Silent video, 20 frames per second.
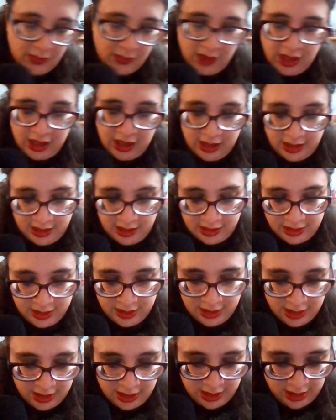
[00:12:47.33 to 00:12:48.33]
and
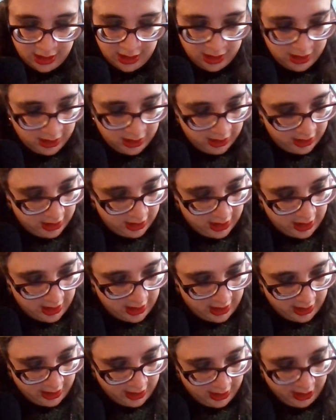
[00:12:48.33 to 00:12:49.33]

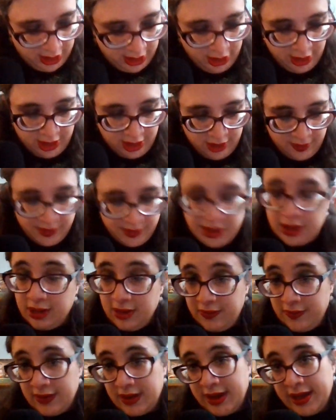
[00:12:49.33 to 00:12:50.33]
uh, you're going to
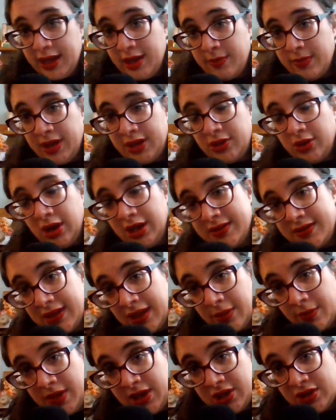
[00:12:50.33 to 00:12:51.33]
purify it by
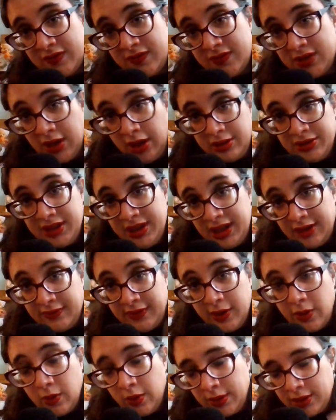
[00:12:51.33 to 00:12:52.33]
tossing a pinch of salt in
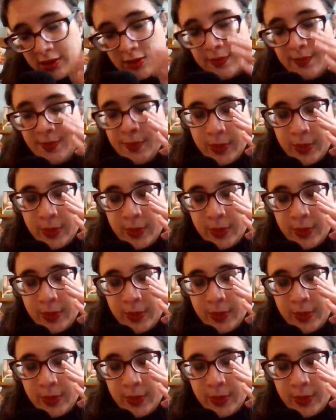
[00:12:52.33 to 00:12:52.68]
every corner.